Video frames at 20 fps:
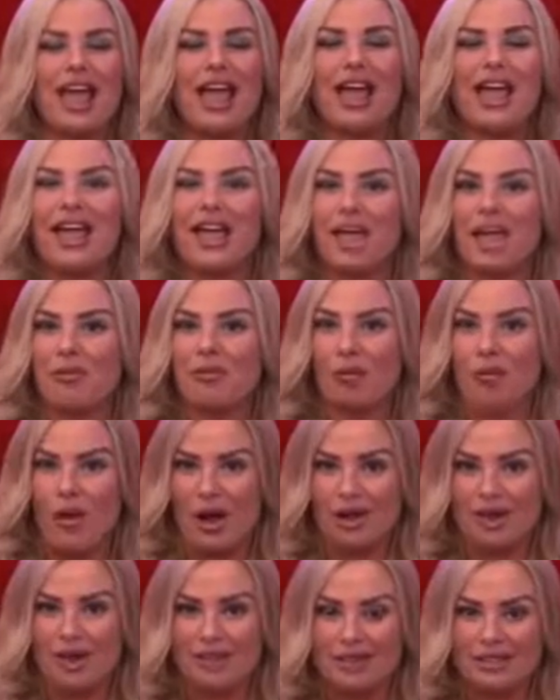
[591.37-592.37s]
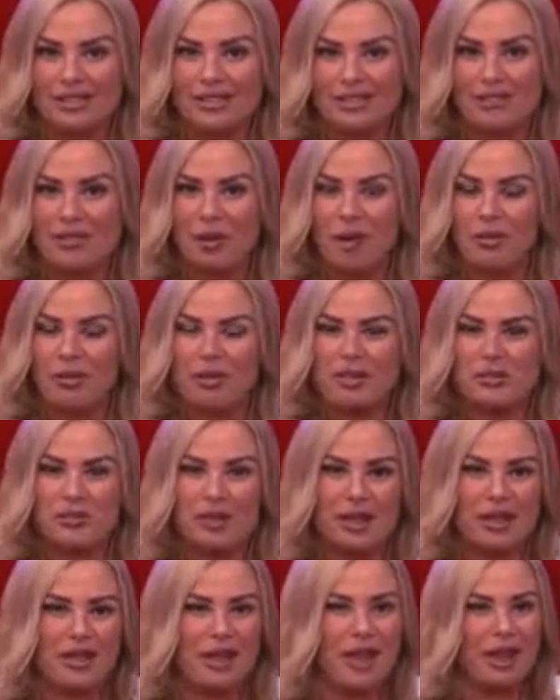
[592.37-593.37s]
him when he is public
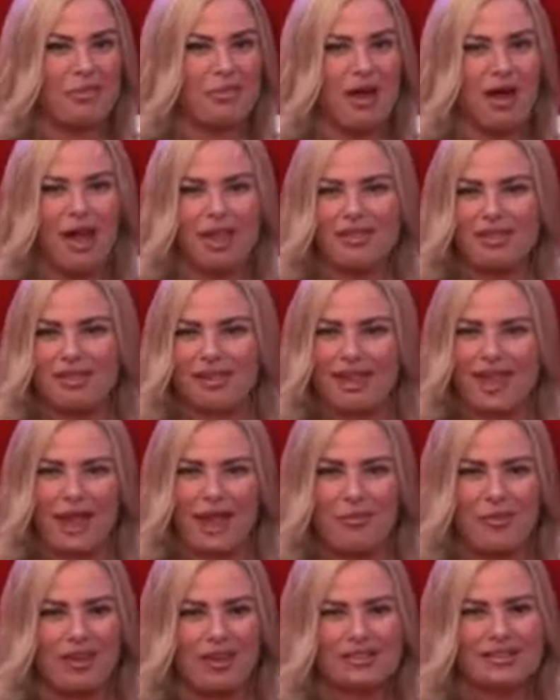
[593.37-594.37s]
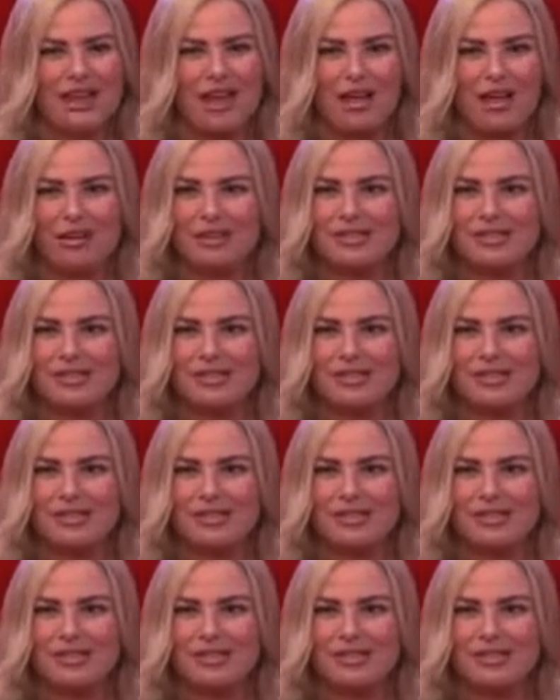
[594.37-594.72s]
speaking, behind the cameras. Now he's